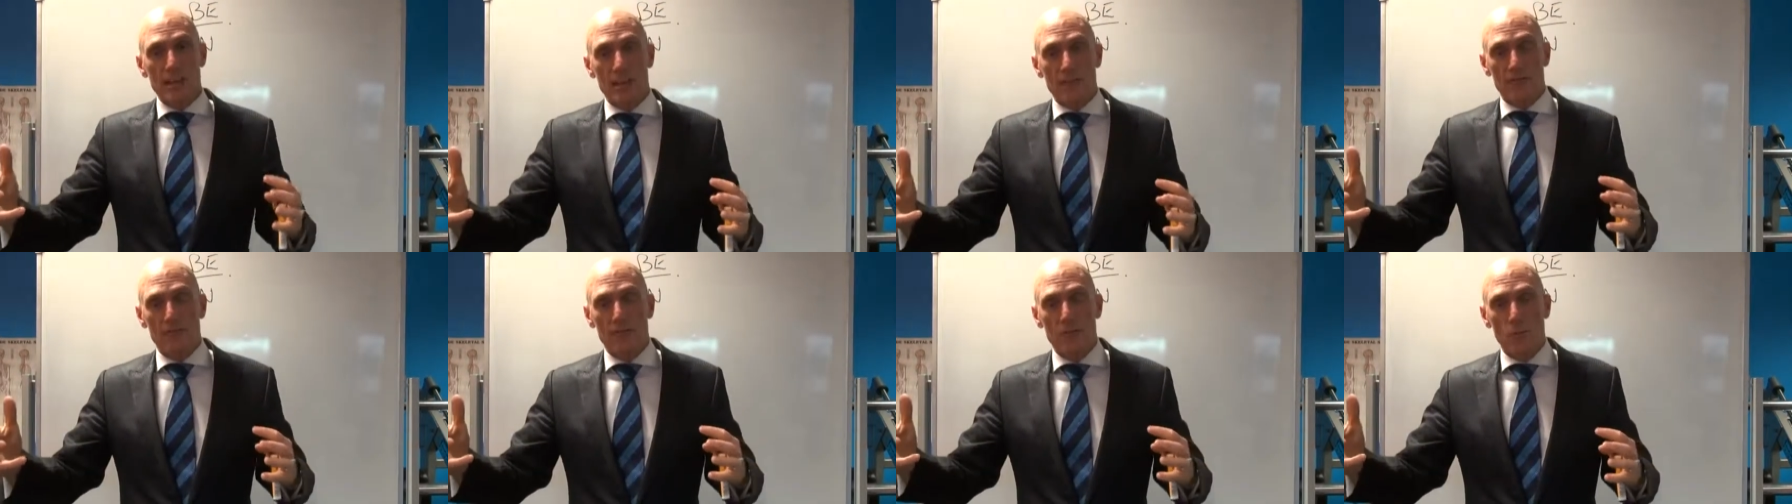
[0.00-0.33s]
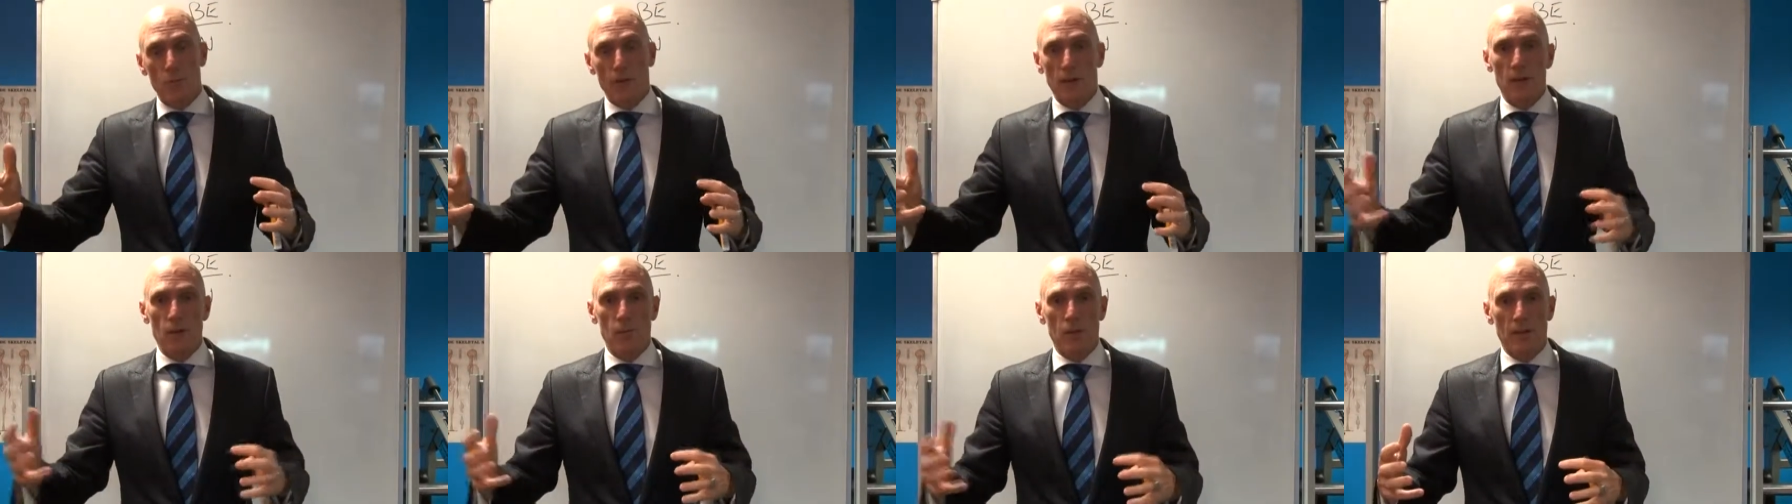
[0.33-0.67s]
out from the
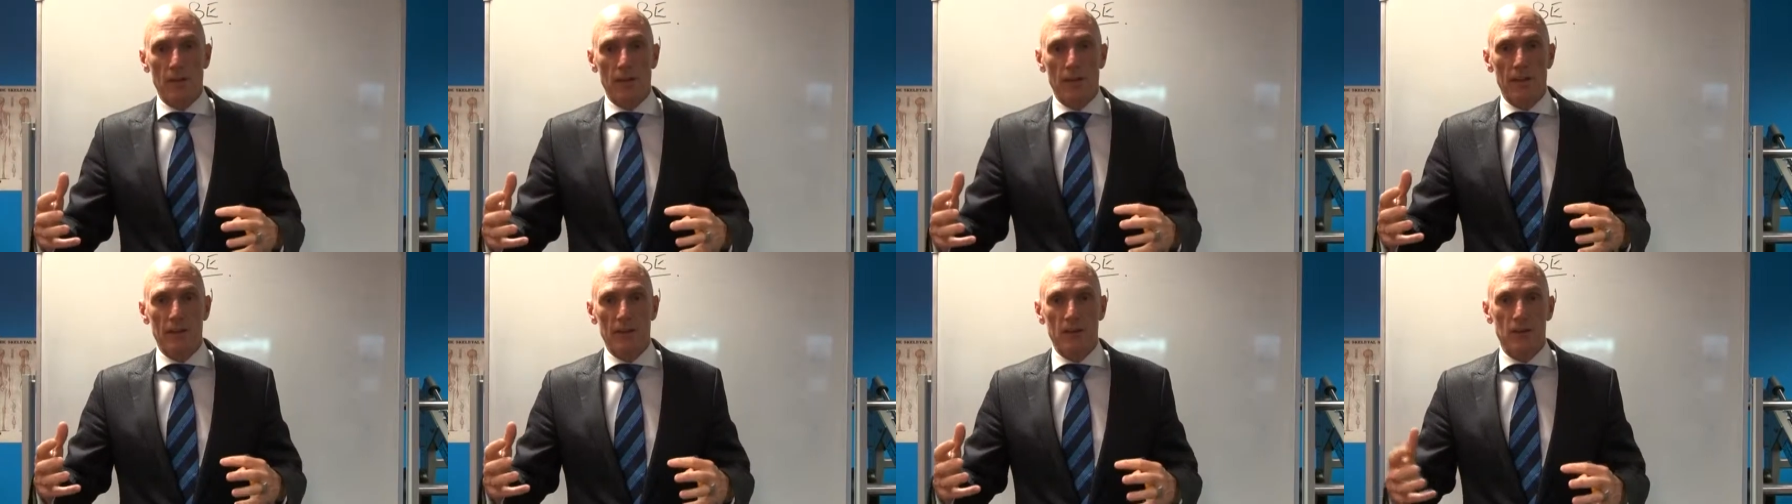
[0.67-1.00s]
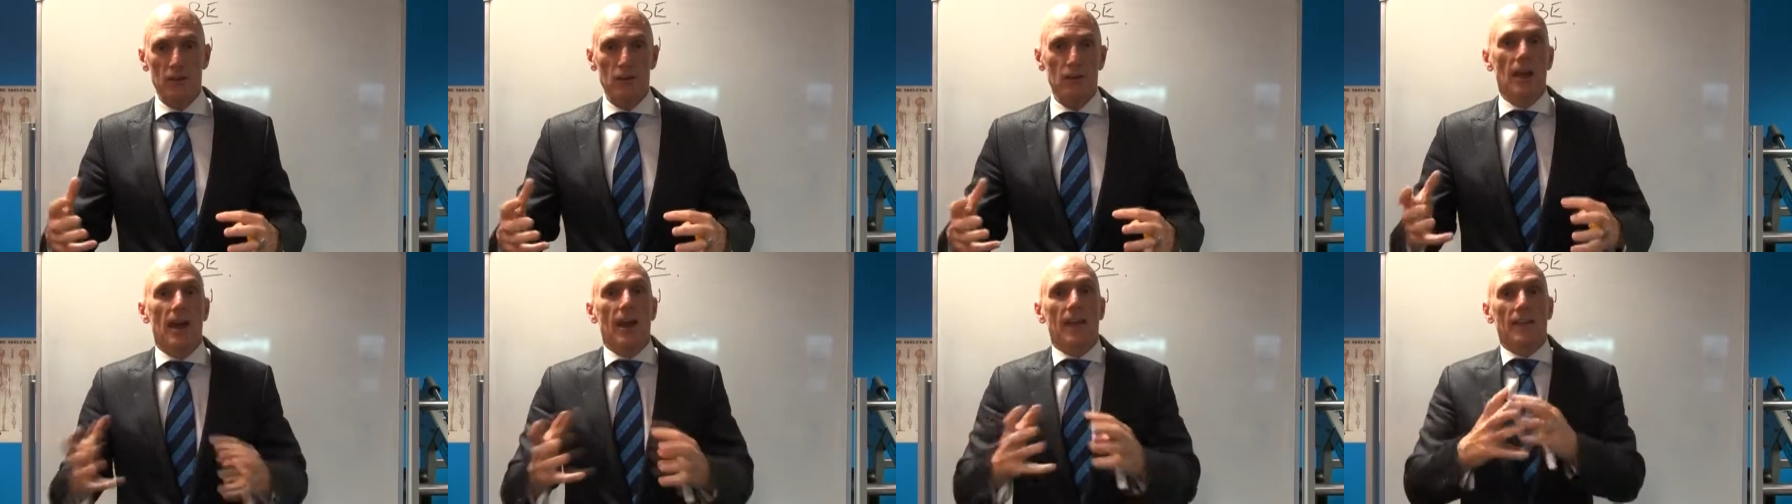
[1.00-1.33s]
wedding, what do they
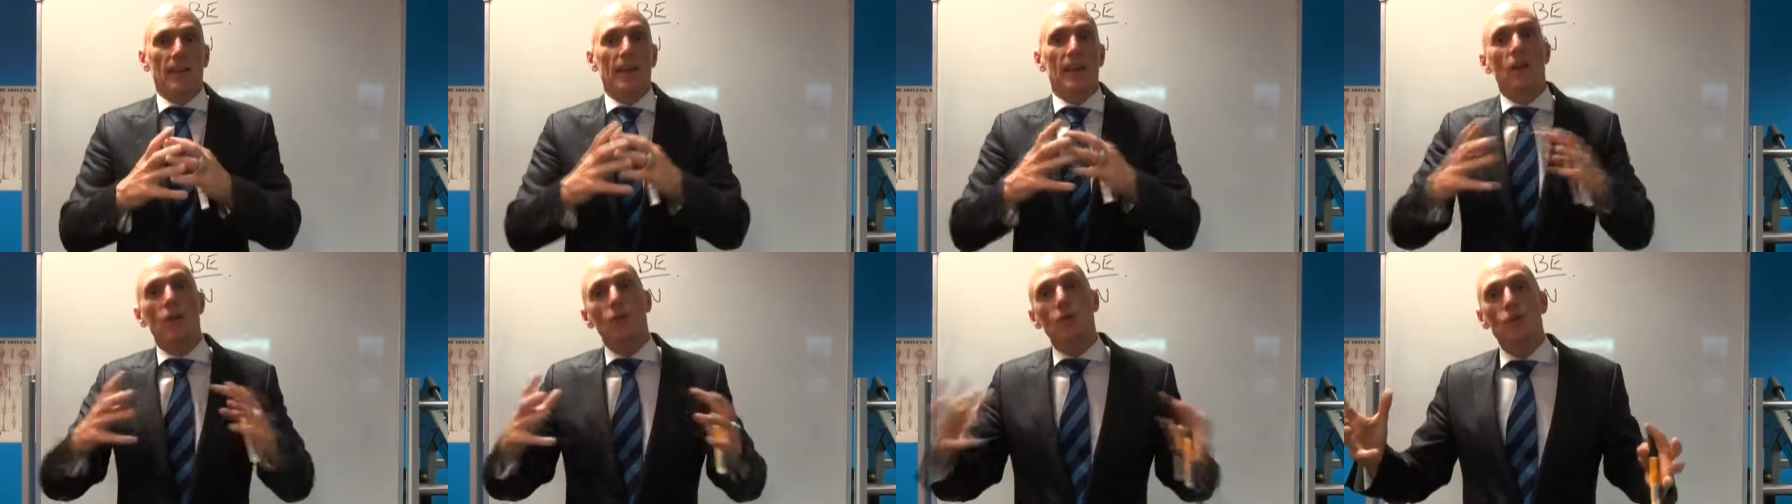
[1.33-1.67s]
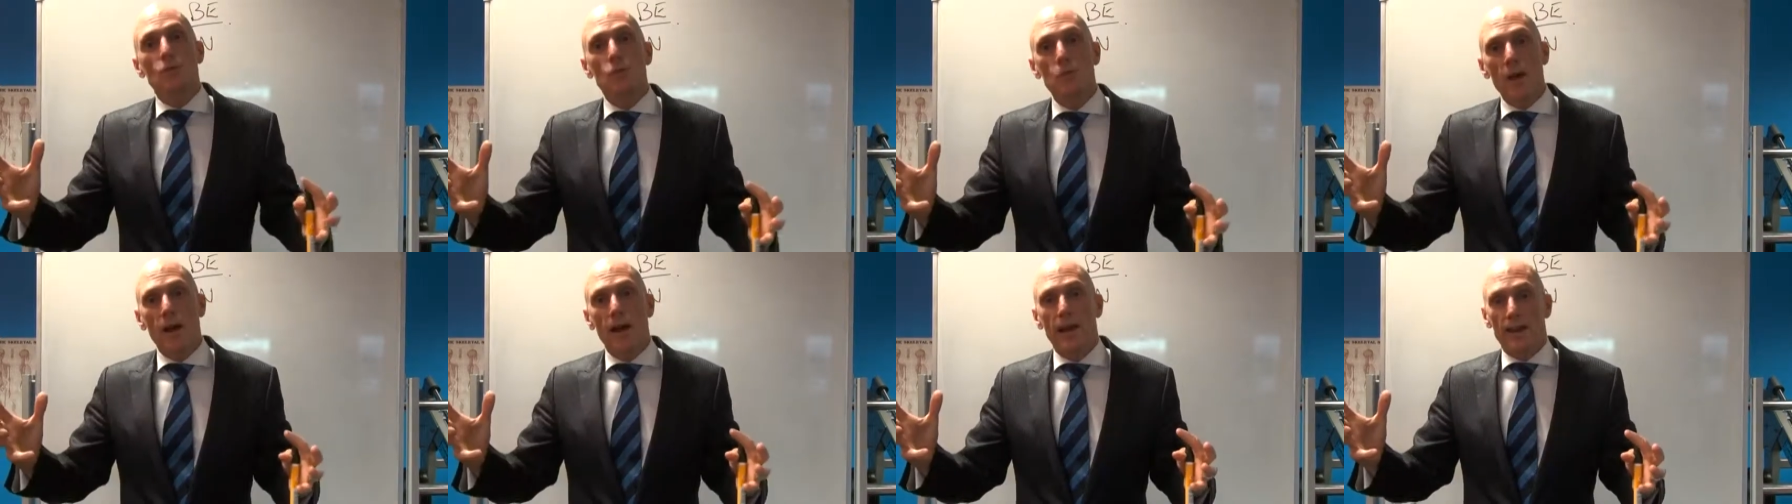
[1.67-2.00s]
do? They
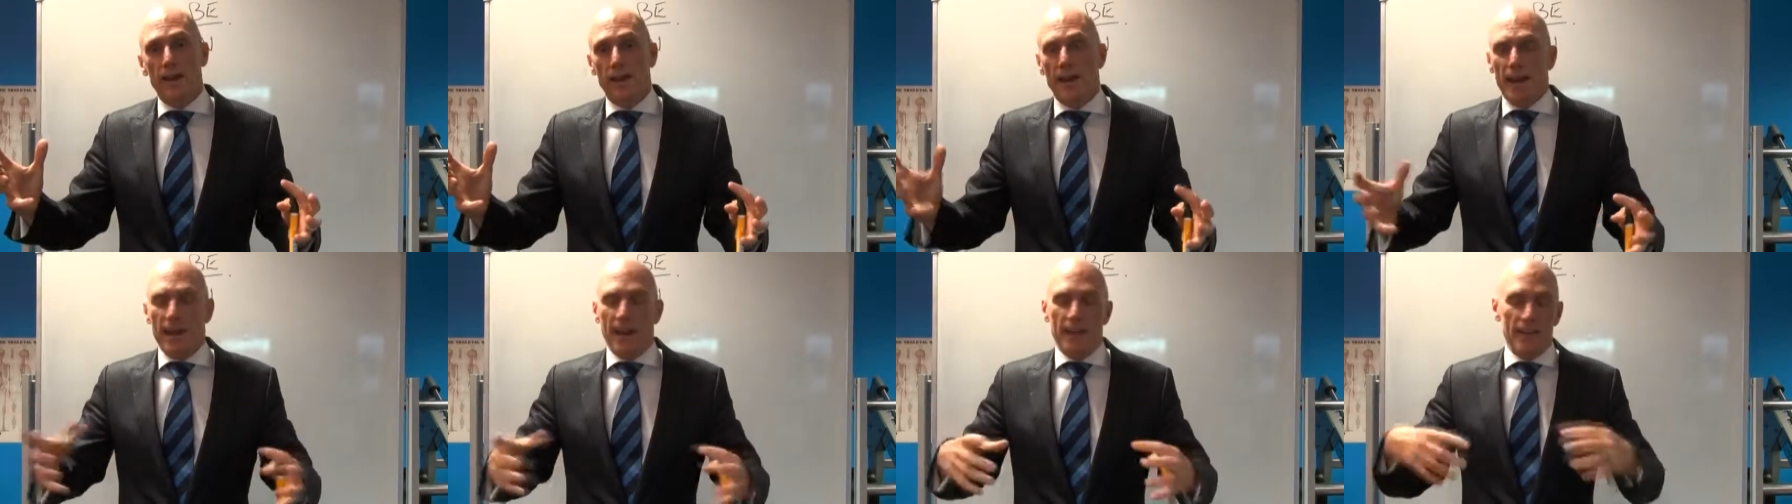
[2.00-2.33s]
lose weight.